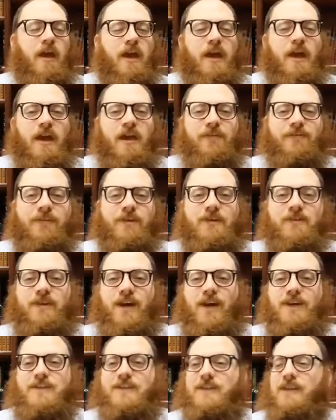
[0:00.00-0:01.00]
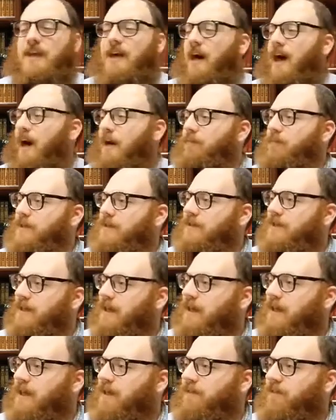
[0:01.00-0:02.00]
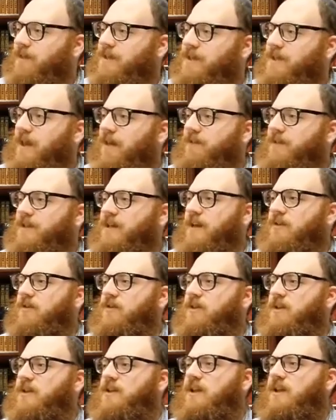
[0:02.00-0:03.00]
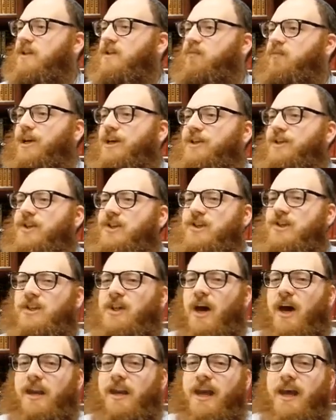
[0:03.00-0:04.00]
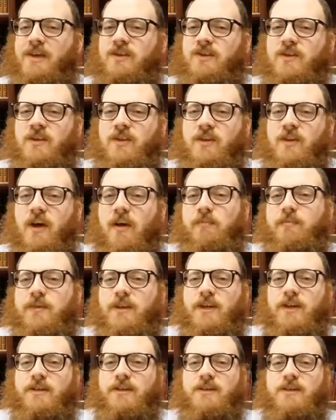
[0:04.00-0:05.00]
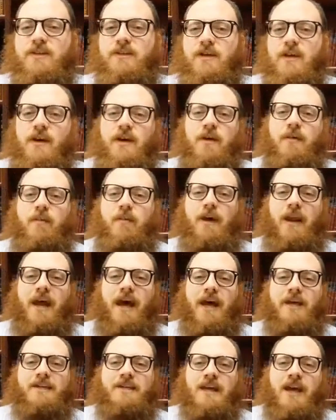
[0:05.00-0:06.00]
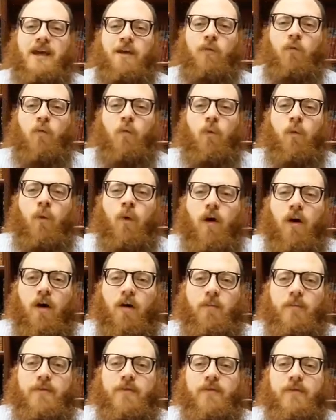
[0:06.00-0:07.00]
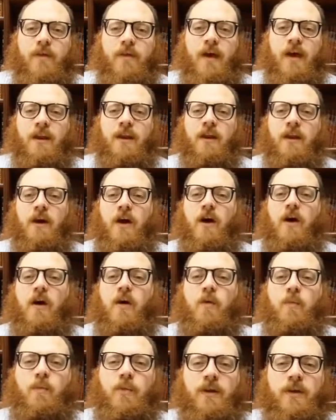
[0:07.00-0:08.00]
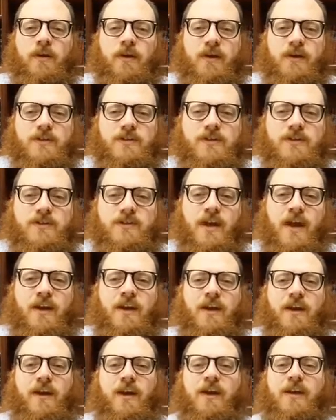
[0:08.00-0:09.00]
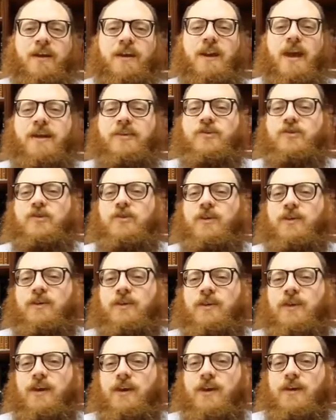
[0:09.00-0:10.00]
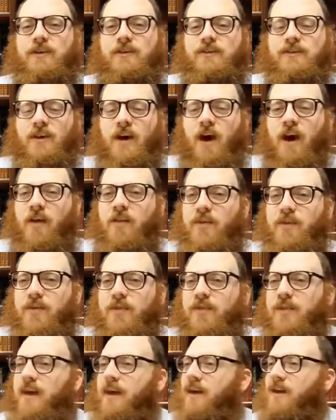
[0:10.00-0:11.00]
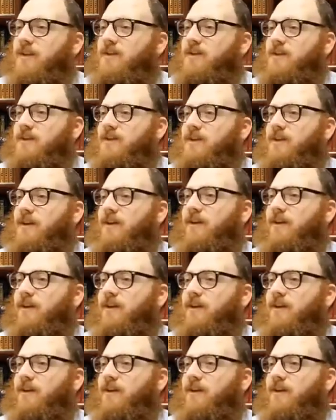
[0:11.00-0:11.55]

If it does the opposite, if the self-centeredness expresses not as numbness, but as a warmth and an openness and a connection to other things,